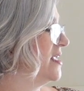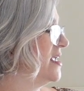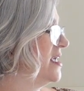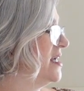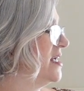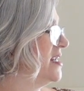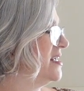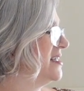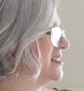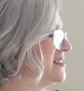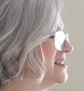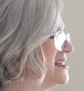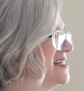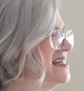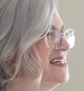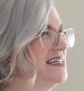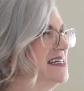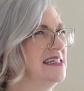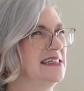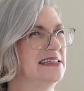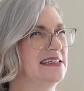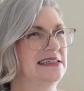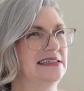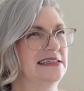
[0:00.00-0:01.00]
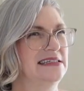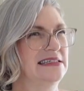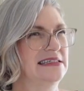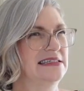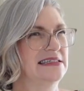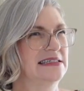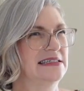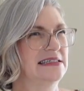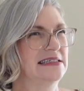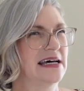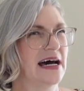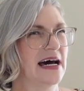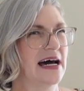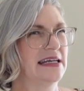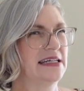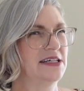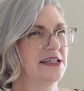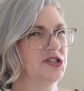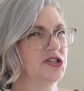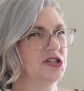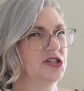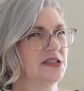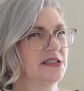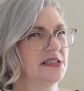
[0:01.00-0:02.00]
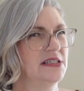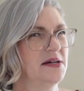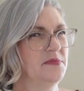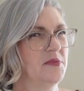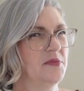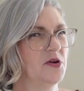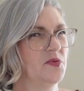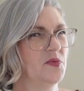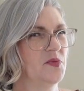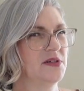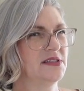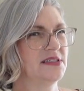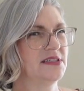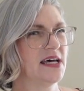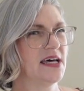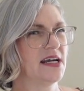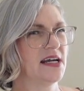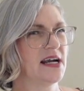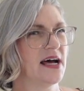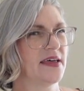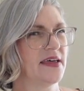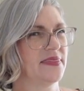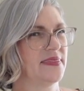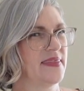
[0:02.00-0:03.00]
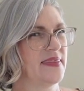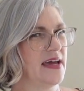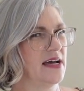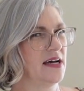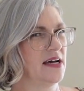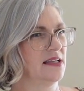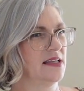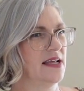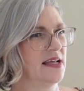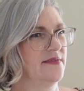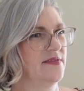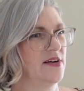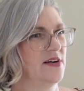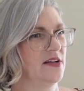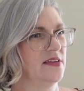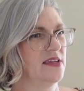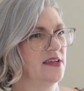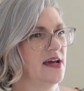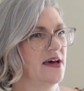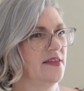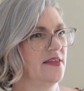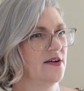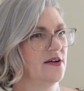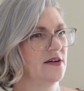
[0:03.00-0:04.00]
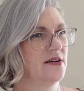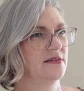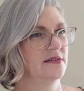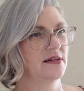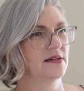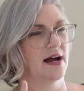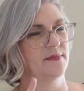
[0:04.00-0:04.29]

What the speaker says: it is 9 inches deep on one side and I think 11 on the other.